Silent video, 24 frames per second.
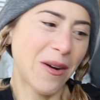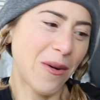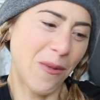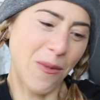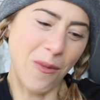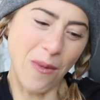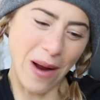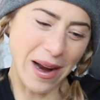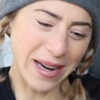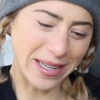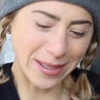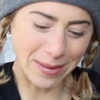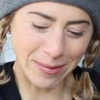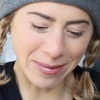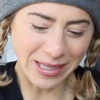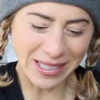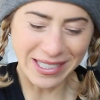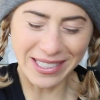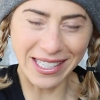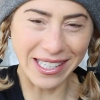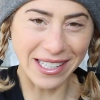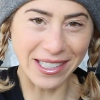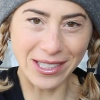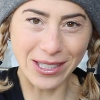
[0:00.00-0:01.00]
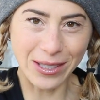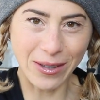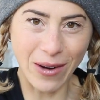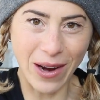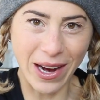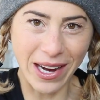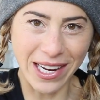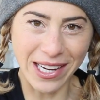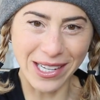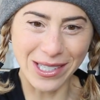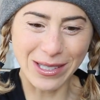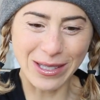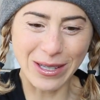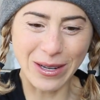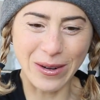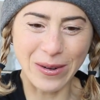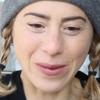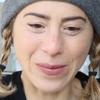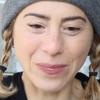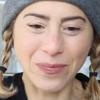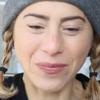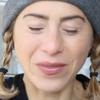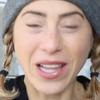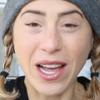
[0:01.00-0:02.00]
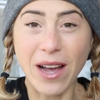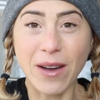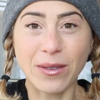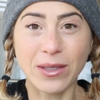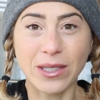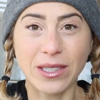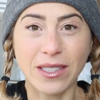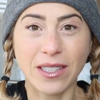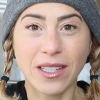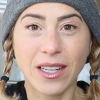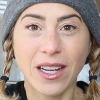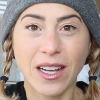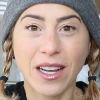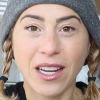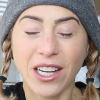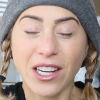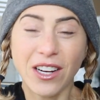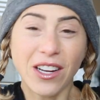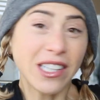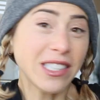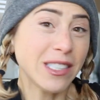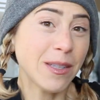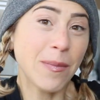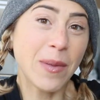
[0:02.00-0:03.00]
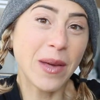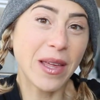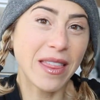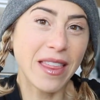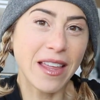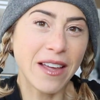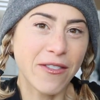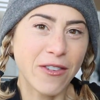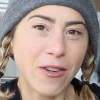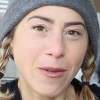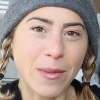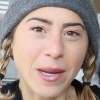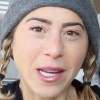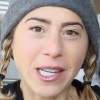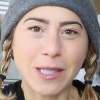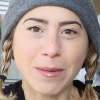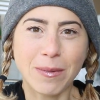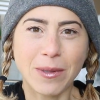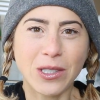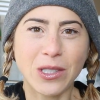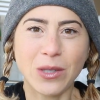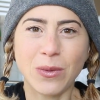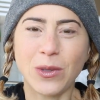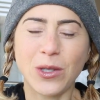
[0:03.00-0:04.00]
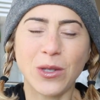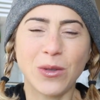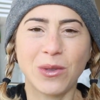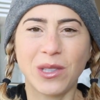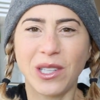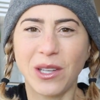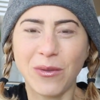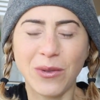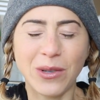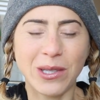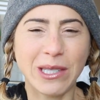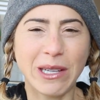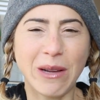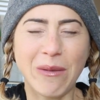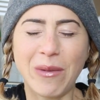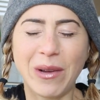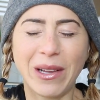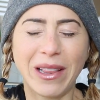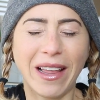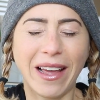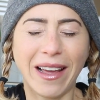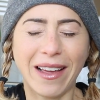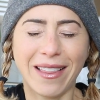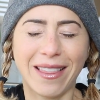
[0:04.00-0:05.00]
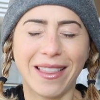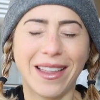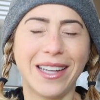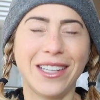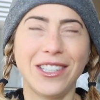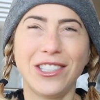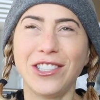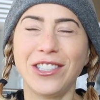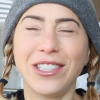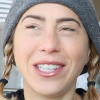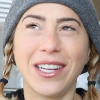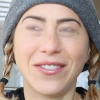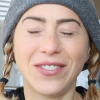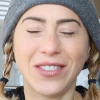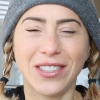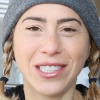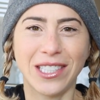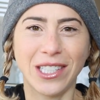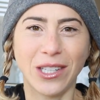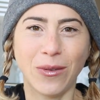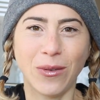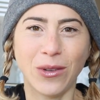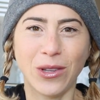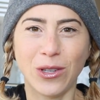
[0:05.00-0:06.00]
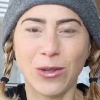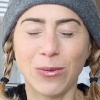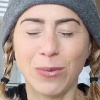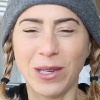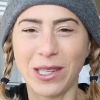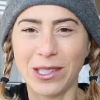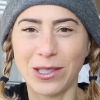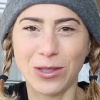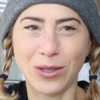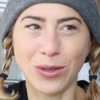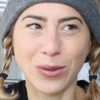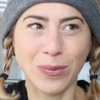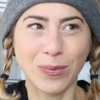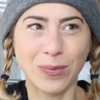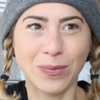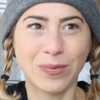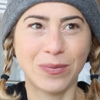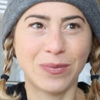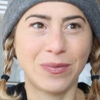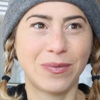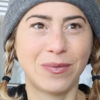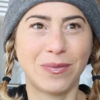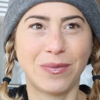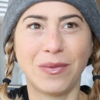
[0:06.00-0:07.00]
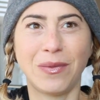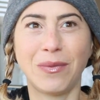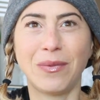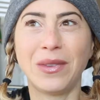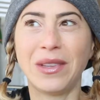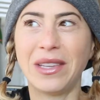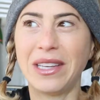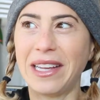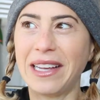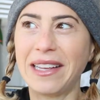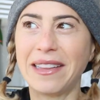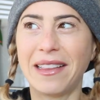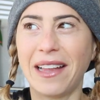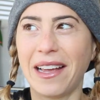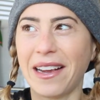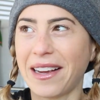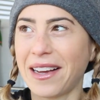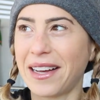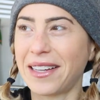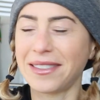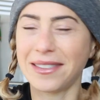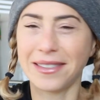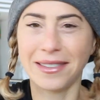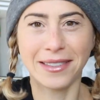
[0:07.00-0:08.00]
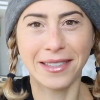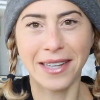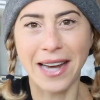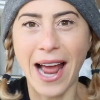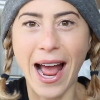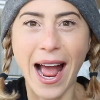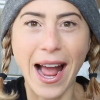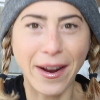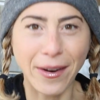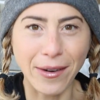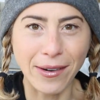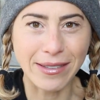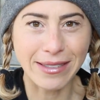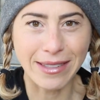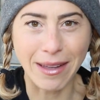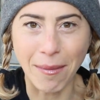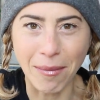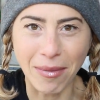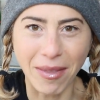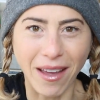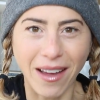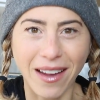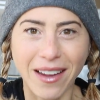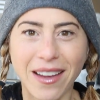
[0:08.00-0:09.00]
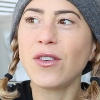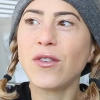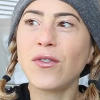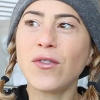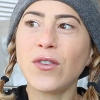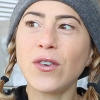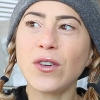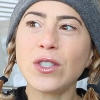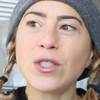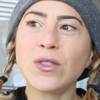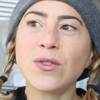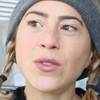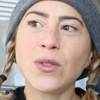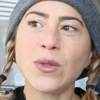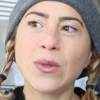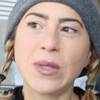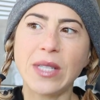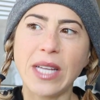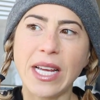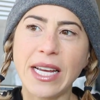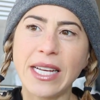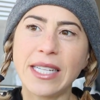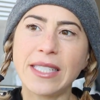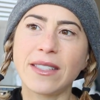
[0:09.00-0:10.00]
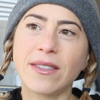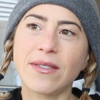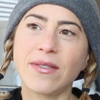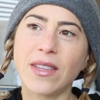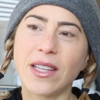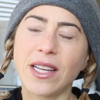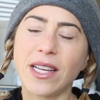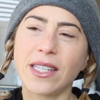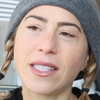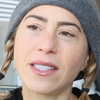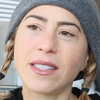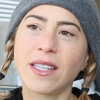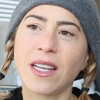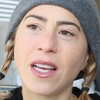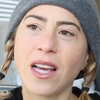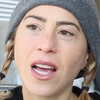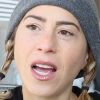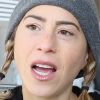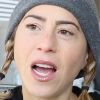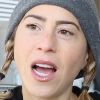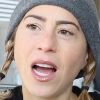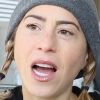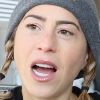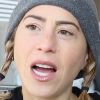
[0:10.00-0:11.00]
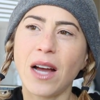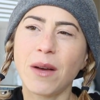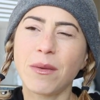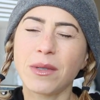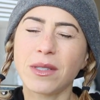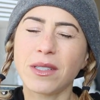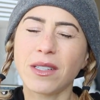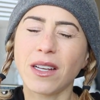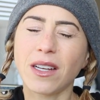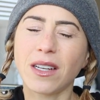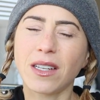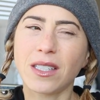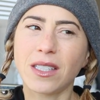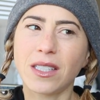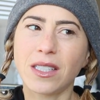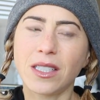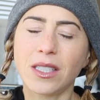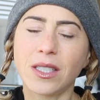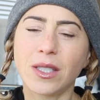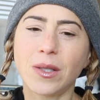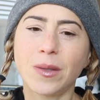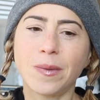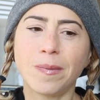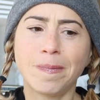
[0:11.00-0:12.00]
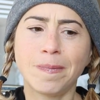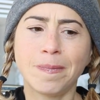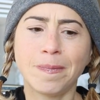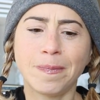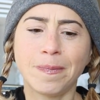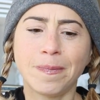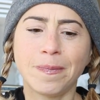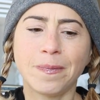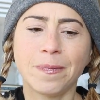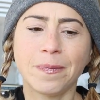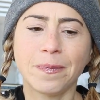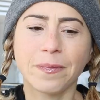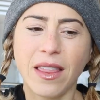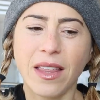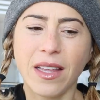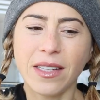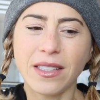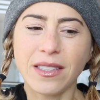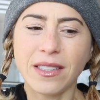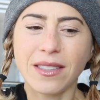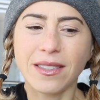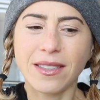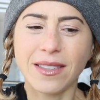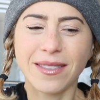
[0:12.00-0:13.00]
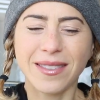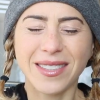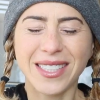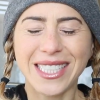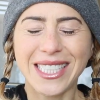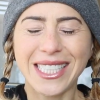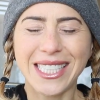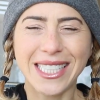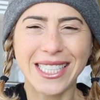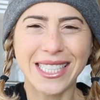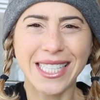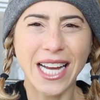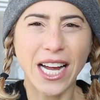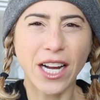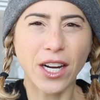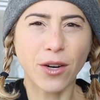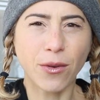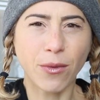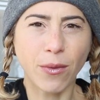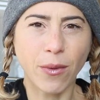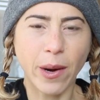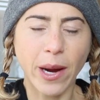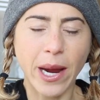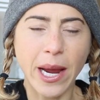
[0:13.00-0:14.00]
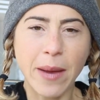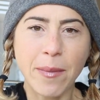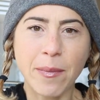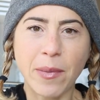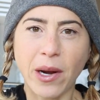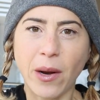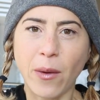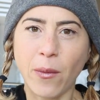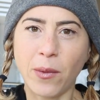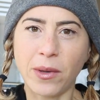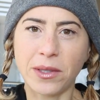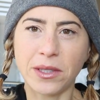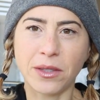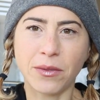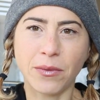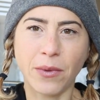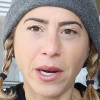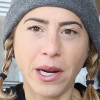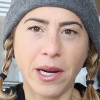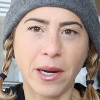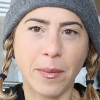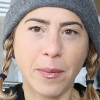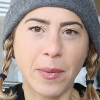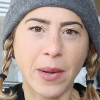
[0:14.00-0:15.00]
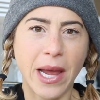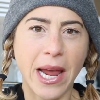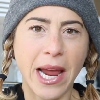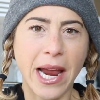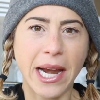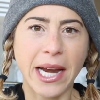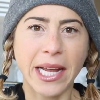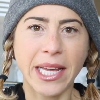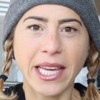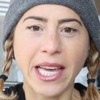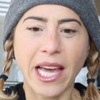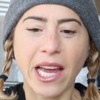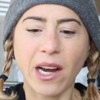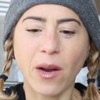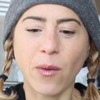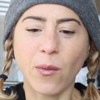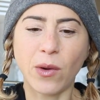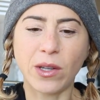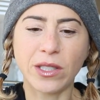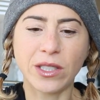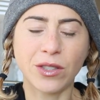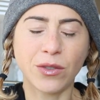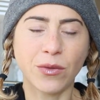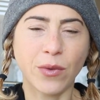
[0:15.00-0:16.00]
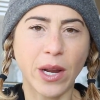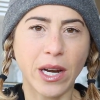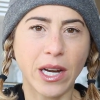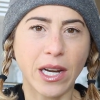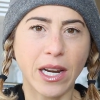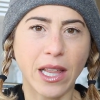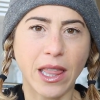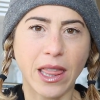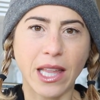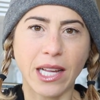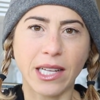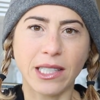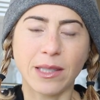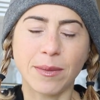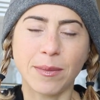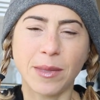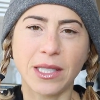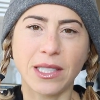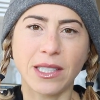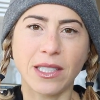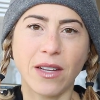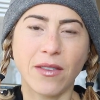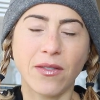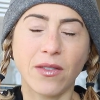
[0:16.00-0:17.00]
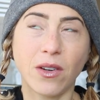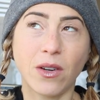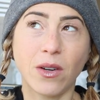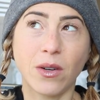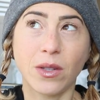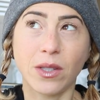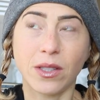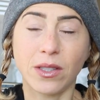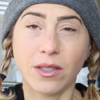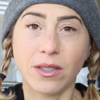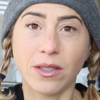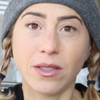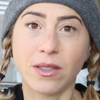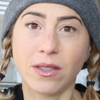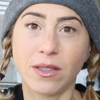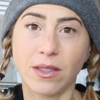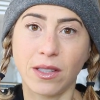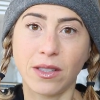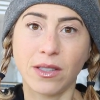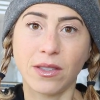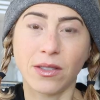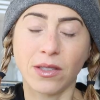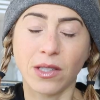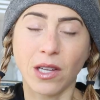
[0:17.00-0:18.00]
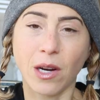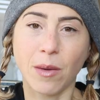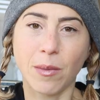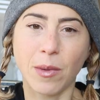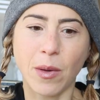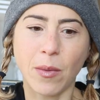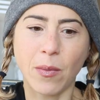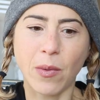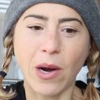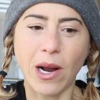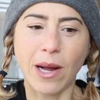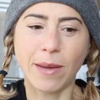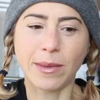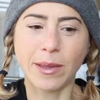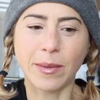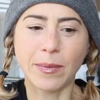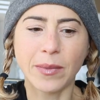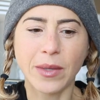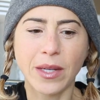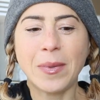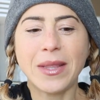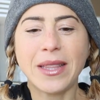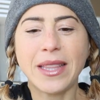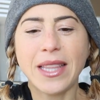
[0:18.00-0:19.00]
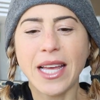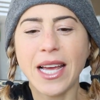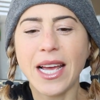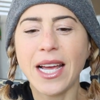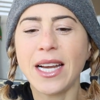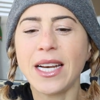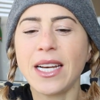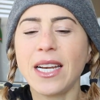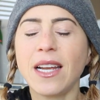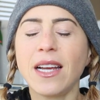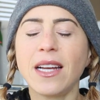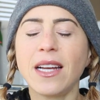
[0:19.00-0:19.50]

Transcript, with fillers: want to be seen as cranky. So that was, you know, that's a big thing for me, especially when you live with someone. Like, they shouldn't have to deal with you because you need like a snack or something. The first few days of this, I was like, oh, hmm, this is not great, but I wasn't ready to panic yet. I wasn't ready to think to myself, oh, this is this is gonna be a problem. But then